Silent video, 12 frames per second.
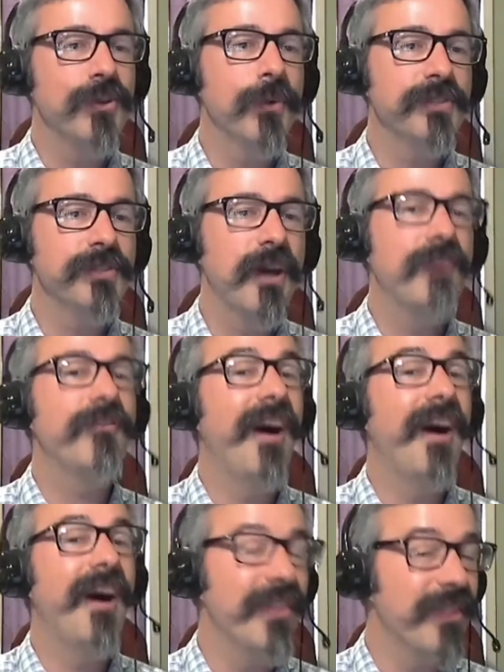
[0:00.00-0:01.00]
stuff
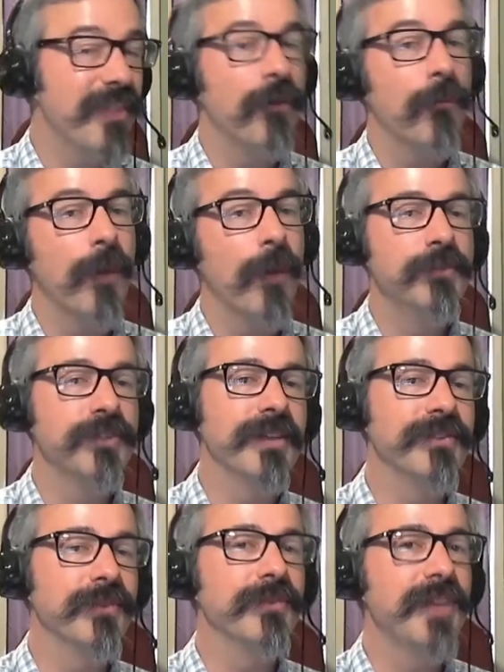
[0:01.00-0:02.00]
on their website.
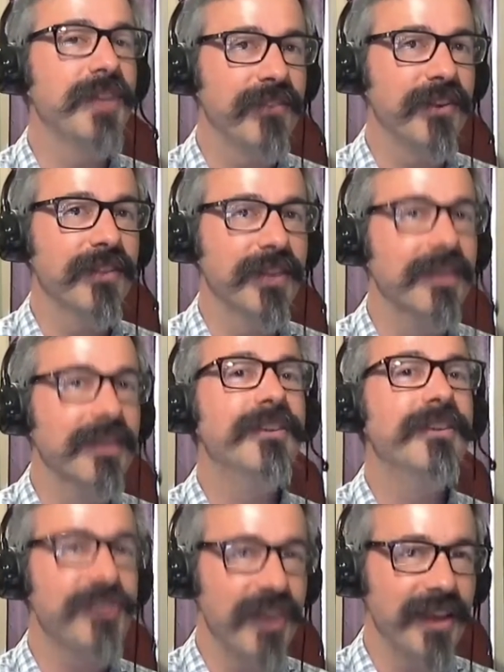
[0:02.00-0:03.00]
So definitely
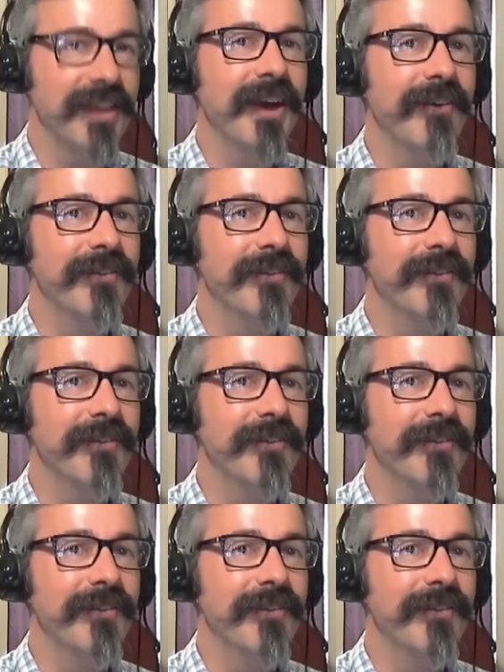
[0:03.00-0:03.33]
check it out.